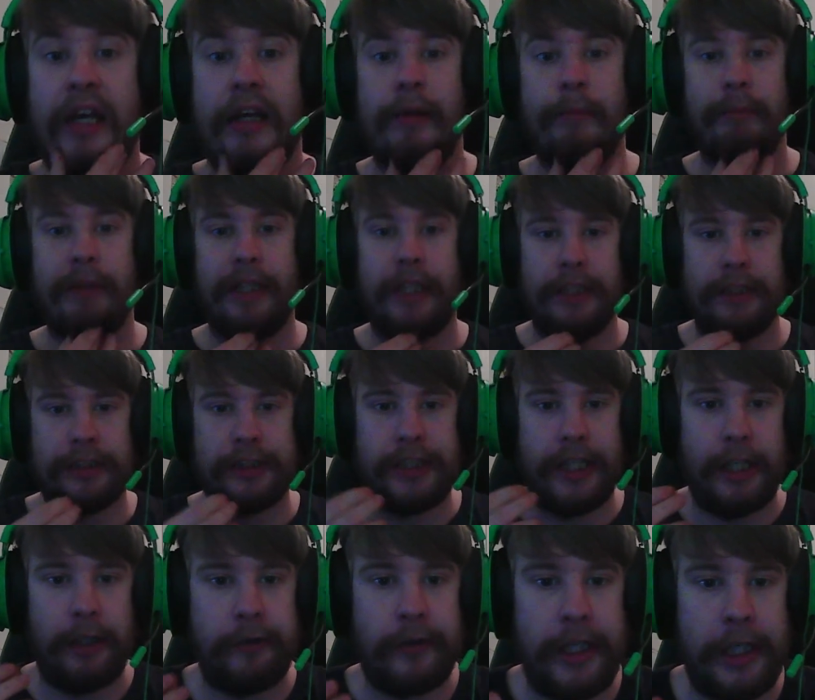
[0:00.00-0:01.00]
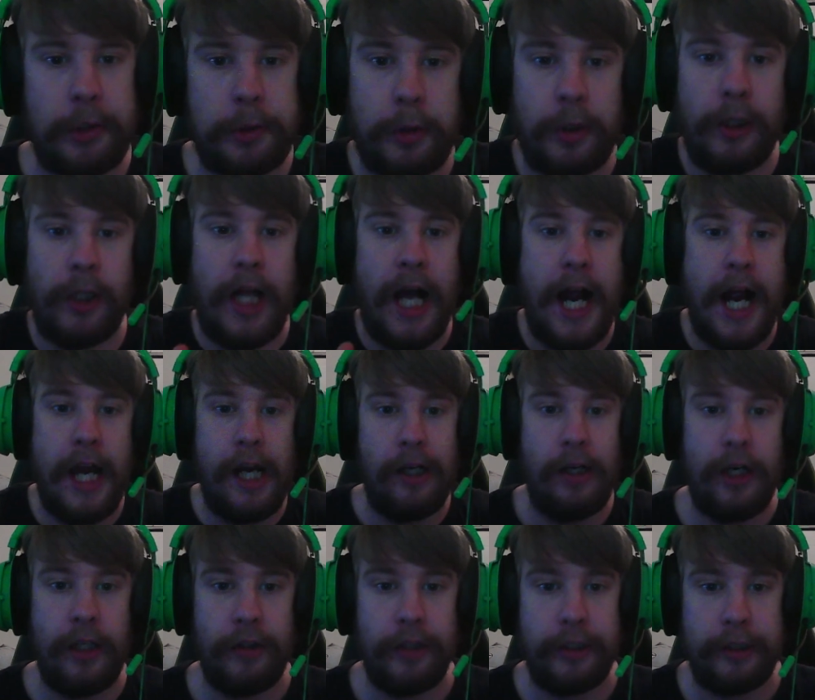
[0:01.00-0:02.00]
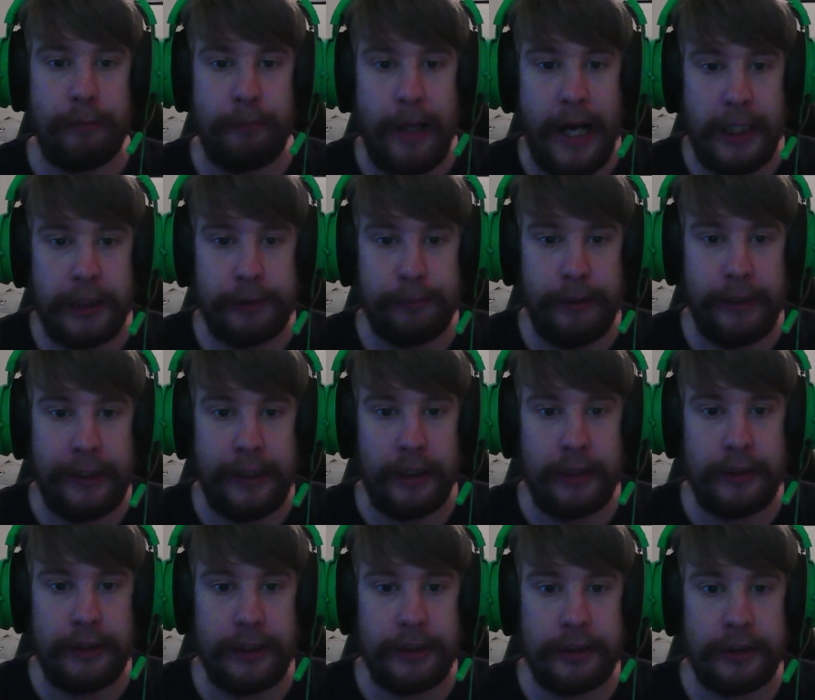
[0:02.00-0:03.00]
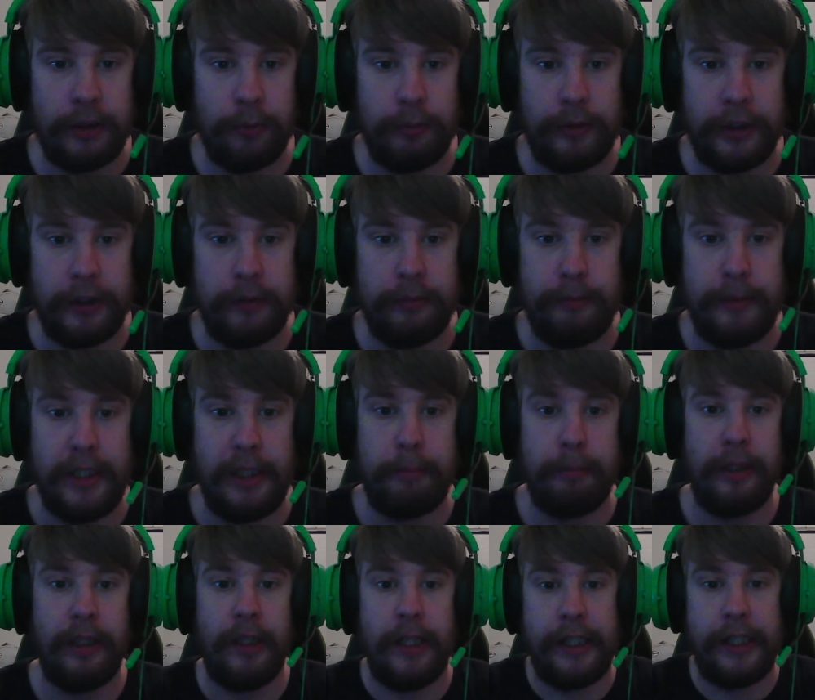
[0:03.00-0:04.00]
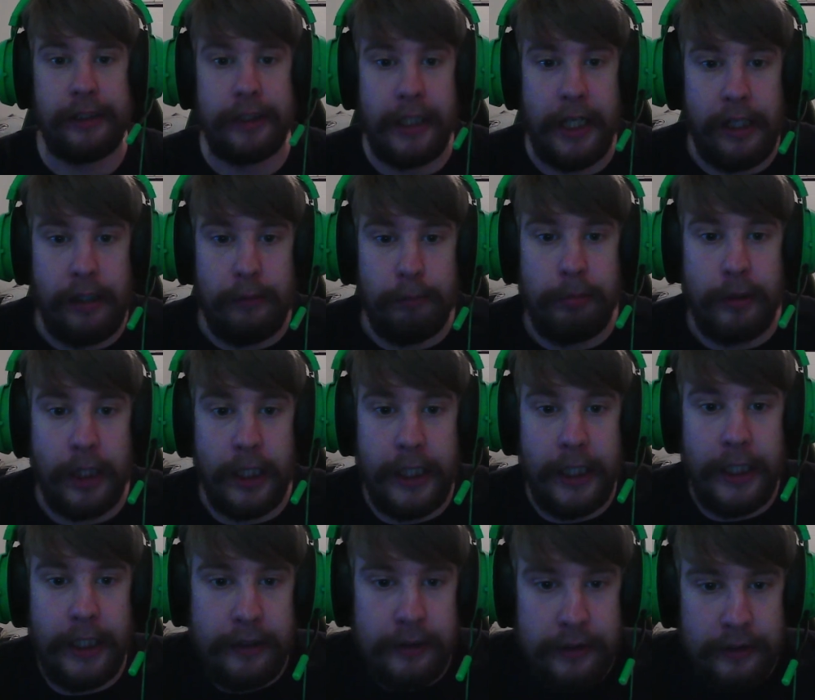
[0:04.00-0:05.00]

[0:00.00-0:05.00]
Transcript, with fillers: Because they, they rely on their matchmaking system to manipulate gameplay.